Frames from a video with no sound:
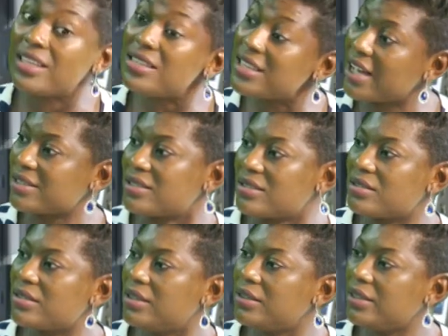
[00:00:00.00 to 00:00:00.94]
access
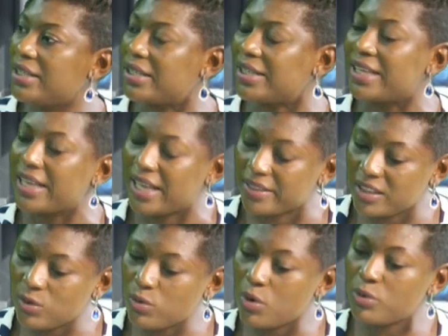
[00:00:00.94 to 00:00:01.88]
to the internet. I
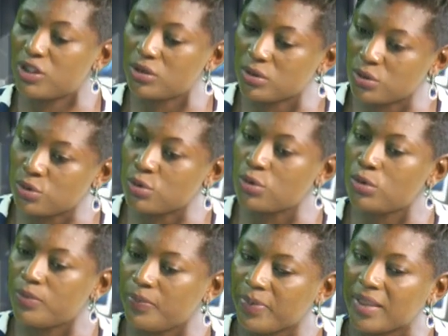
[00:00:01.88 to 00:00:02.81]
think what we should do